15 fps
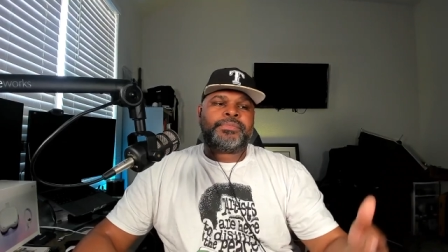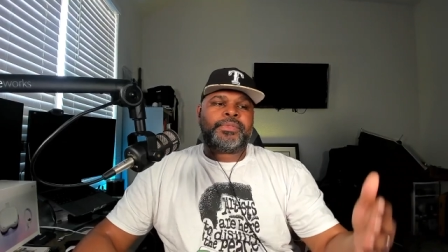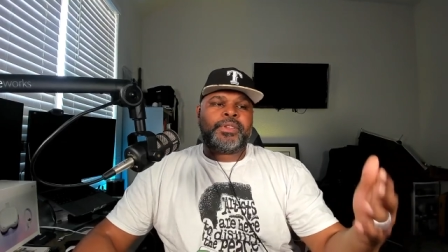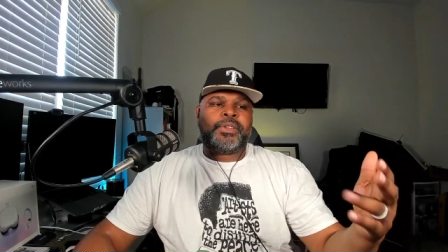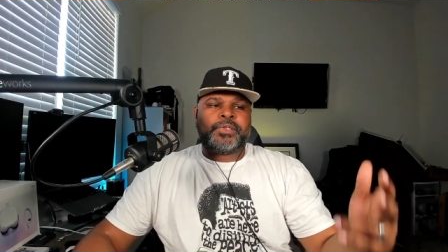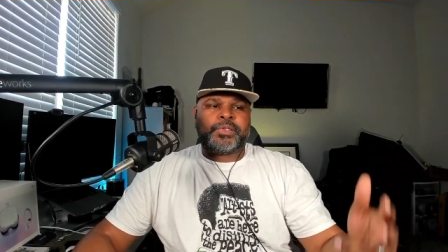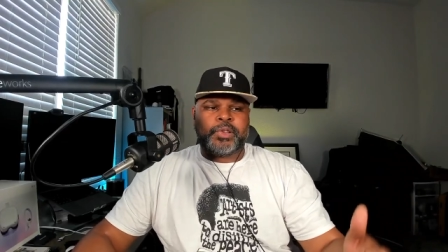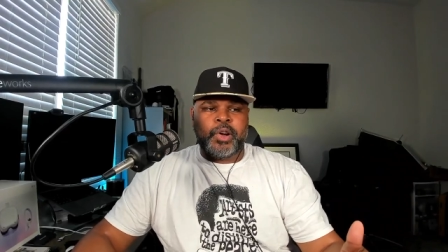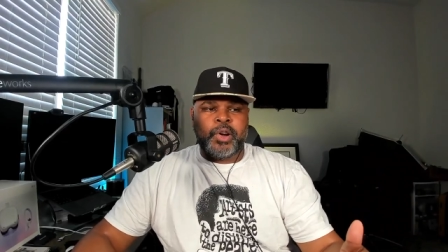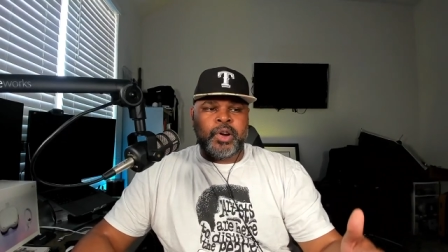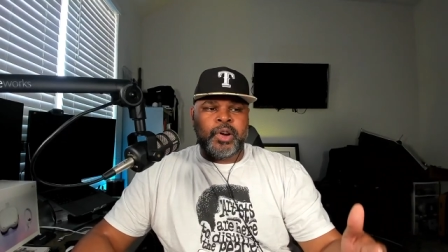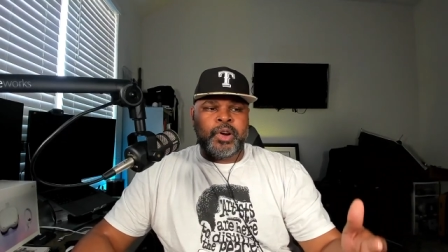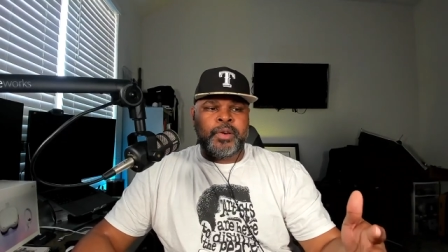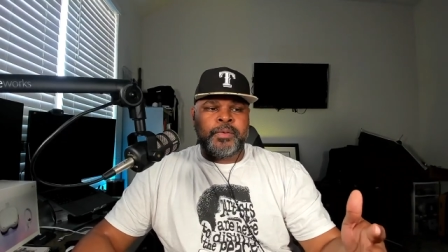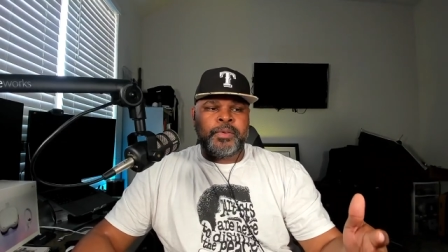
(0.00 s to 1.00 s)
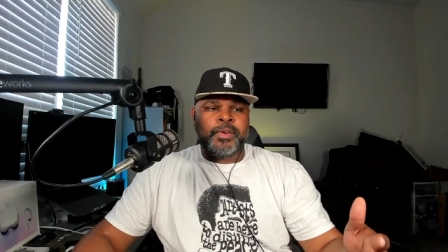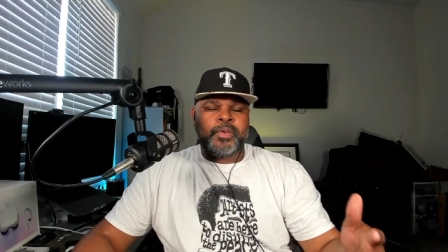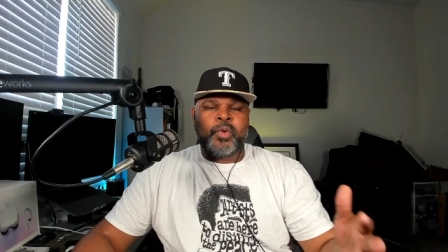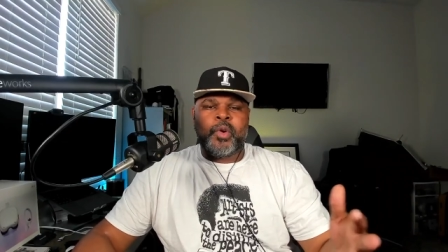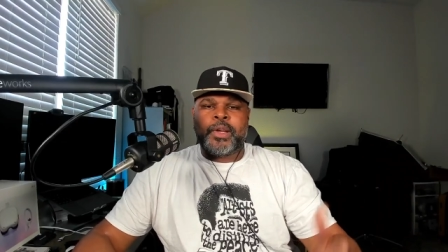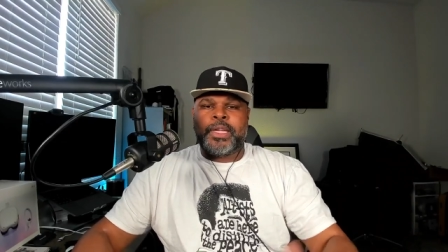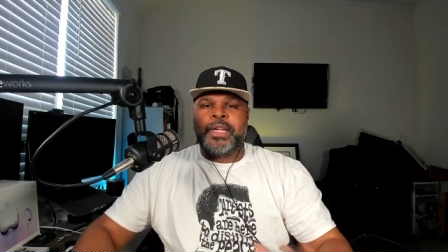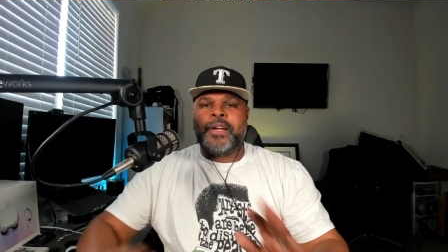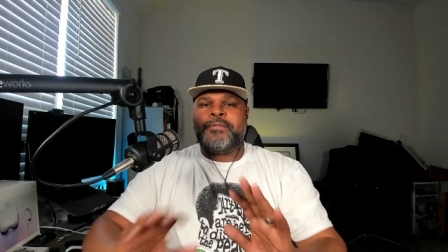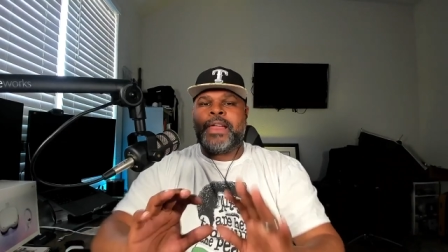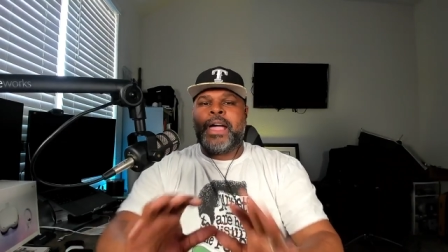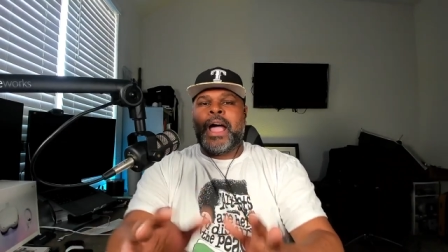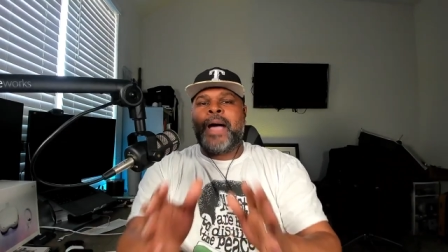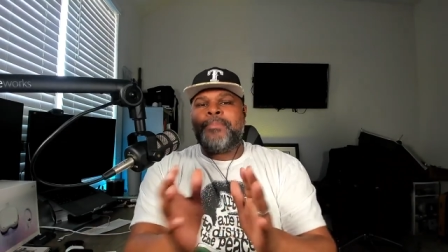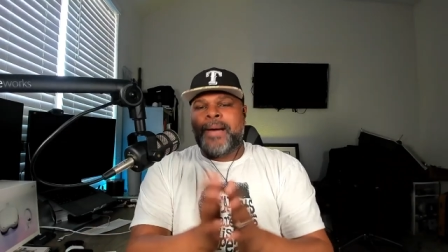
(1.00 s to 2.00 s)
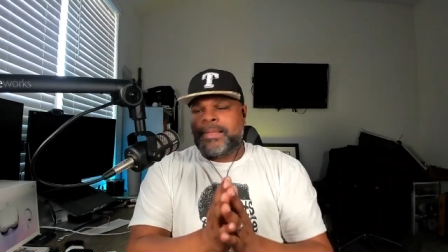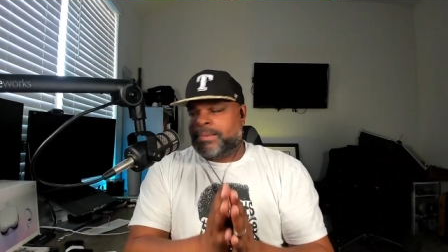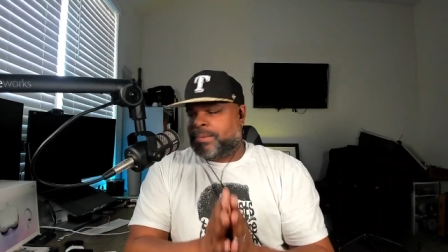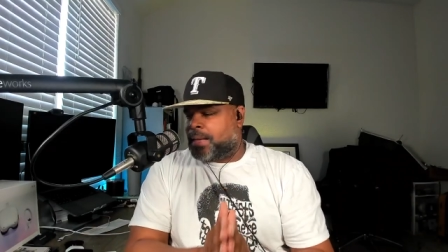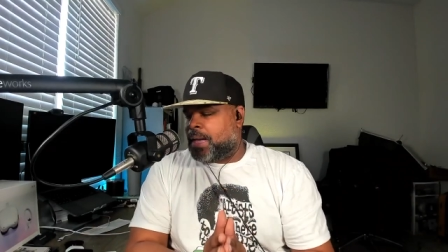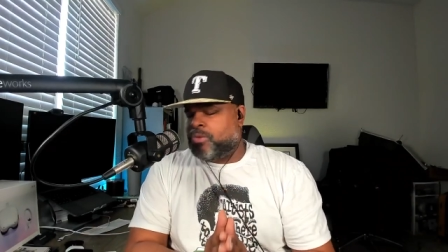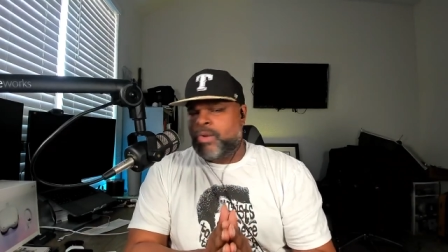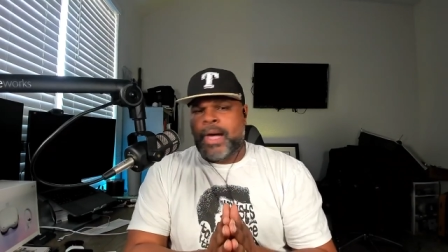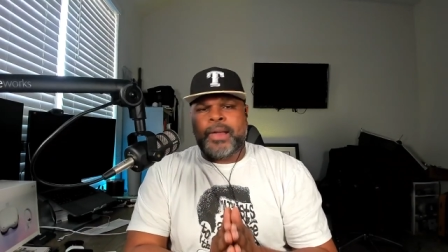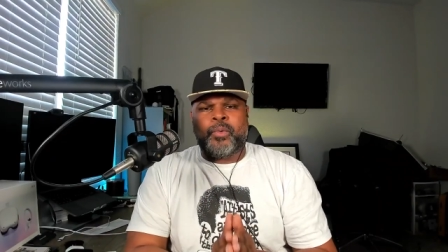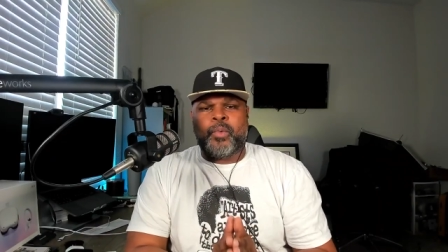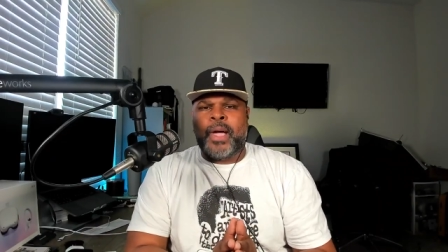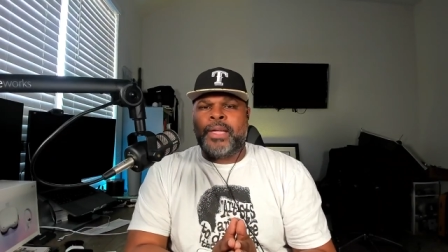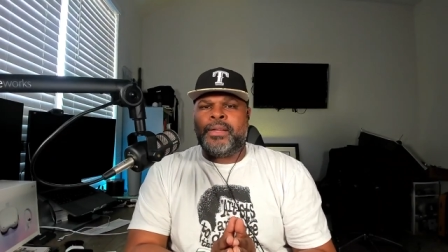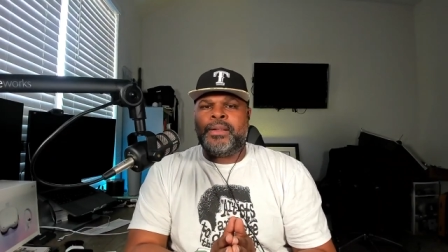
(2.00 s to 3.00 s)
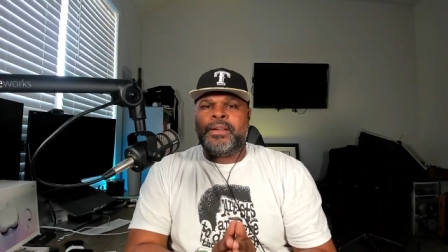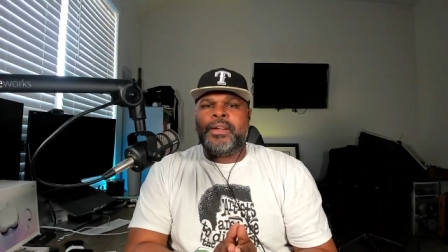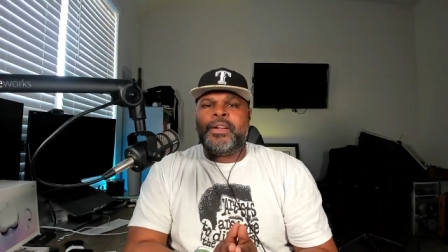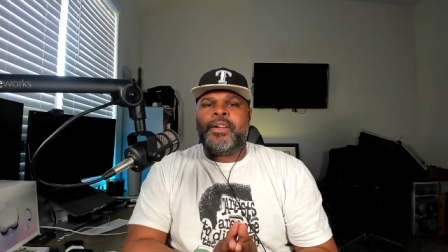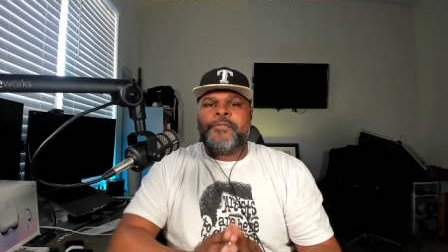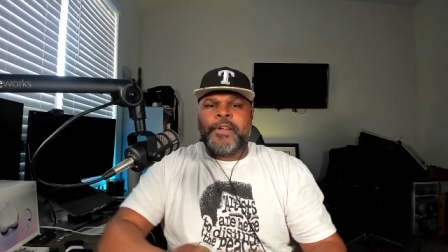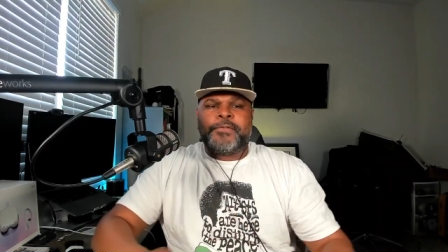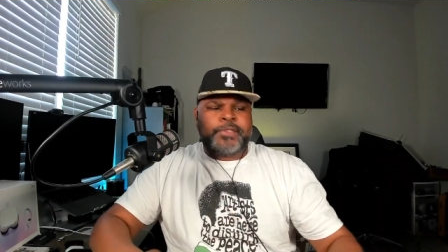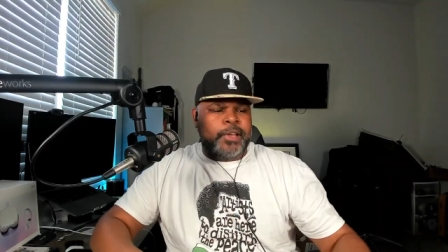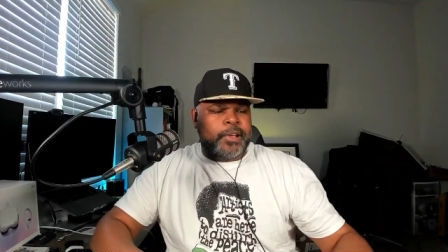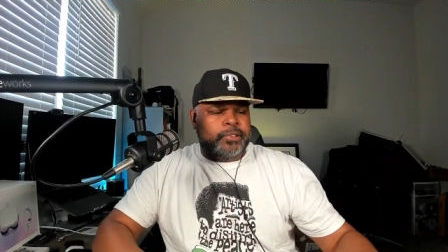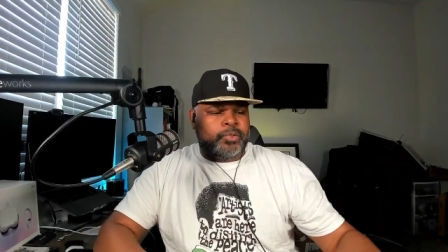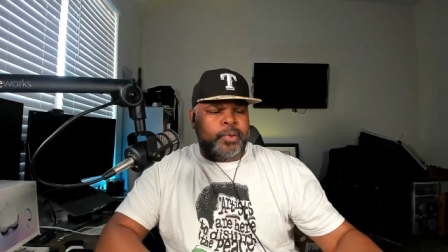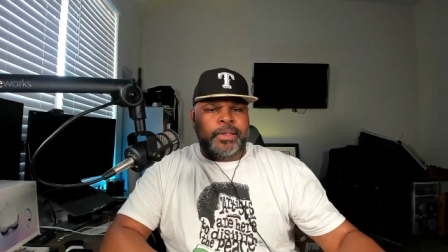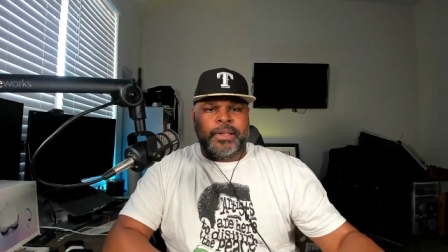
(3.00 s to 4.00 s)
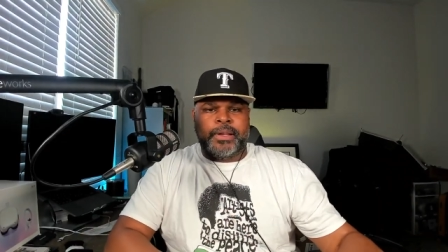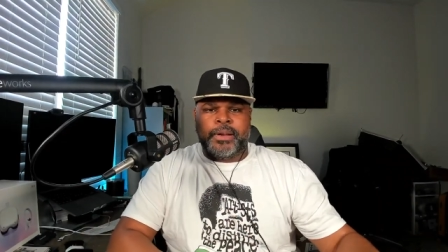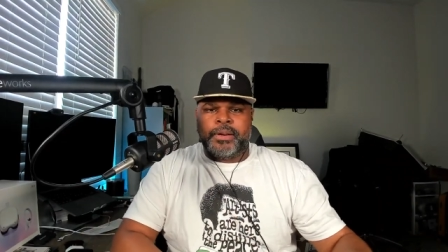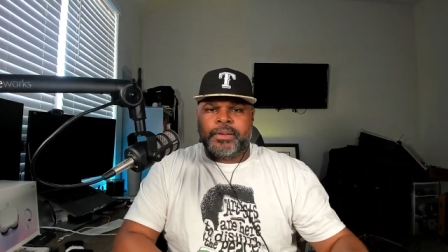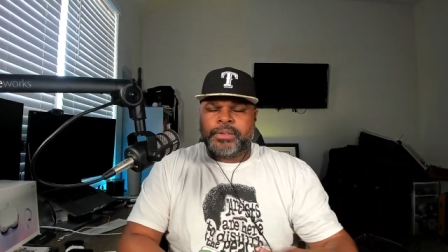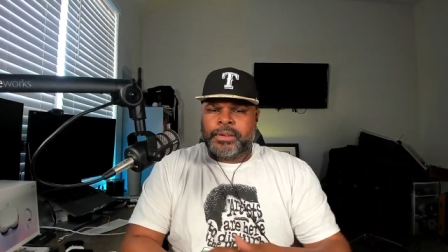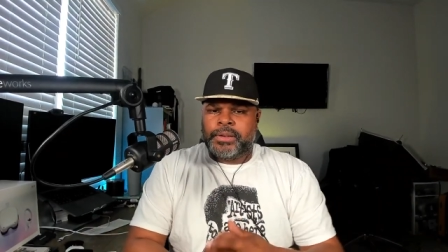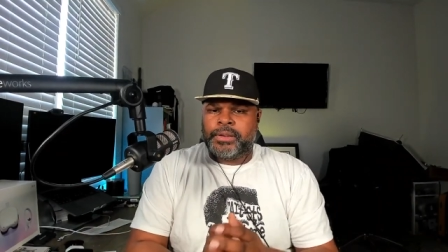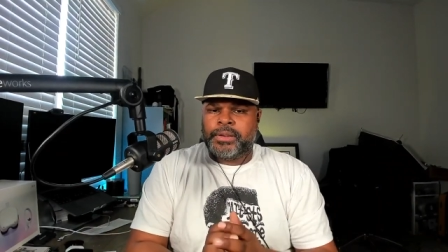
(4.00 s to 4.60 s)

serve, or give. Now, I'm not saying you got to wait 15, 20 years.